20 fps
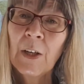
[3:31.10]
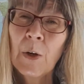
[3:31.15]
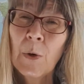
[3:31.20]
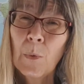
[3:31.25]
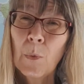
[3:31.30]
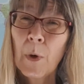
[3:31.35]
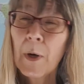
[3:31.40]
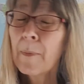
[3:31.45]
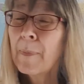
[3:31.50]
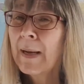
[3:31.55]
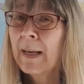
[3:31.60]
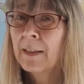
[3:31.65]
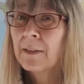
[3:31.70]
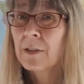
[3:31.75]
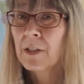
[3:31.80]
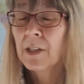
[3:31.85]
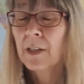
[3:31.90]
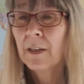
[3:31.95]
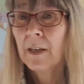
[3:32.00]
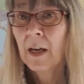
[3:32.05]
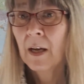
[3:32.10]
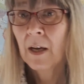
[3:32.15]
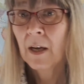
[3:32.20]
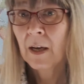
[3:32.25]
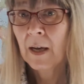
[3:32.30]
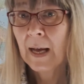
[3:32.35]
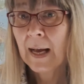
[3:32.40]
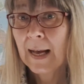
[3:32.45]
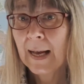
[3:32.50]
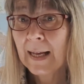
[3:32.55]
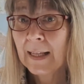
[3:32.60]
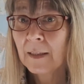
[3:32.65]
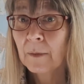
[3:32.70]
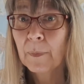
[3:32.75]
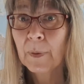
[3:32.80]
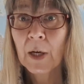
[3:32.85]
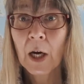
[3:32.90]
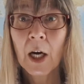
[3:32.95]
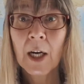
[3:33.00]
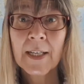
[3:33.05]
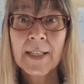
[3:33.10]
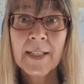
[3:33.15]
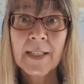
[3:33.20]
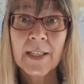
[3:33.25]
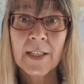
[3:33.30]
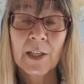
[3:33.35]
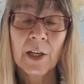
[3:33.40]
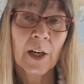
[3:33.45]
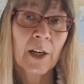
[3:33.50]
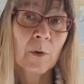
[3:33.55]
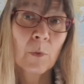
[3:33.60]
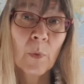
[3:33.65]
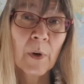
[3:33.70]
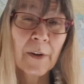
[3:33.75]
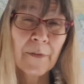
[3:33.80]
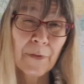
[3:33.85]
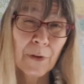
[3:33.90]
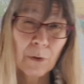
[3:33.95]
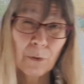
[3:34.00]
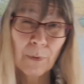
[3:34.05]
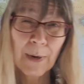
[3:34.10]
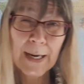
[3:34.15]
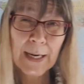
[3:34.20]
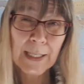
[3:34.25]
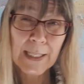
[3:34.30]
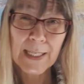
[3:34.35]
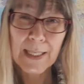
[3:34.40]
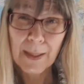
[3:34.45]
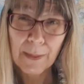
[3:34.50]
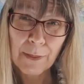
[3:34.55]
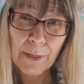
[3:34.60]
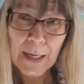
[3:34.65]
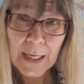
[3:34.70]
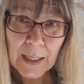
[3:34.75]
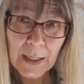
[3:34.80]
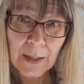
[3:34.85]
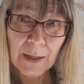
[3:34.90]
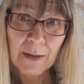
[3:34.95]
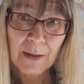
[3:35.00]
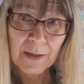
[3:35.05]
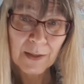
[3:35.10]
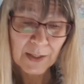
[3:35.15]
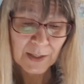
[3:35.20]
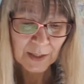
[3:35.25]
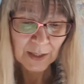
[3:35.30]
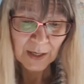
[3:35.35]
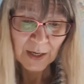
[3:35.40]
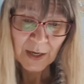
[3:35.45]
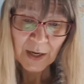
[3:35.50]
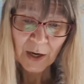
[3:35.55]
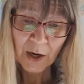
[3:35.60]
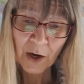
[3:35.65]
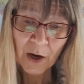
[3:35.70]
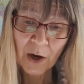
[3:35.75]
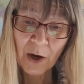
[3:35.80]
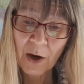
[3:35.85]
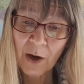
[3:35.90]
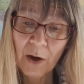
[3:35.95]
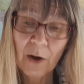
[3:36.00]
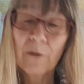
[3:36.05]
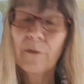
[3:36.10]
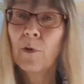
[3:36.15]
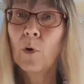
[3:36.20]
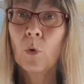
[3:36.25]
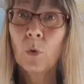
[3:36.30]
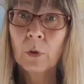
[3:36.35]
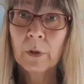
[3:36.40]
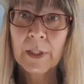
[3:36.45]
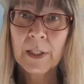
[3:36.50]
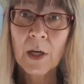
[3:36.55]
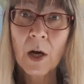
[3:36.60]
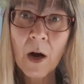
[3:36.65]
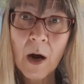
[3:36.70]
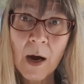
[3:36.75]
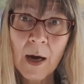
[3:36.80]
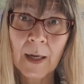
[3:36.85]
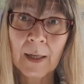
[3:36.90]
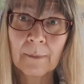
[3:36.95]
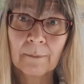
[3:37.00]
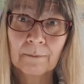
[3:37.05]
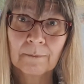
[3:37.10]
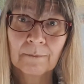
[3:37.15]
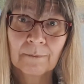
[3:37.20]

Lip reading: What about Albert Einstein, one of the greatest thinkers of all time?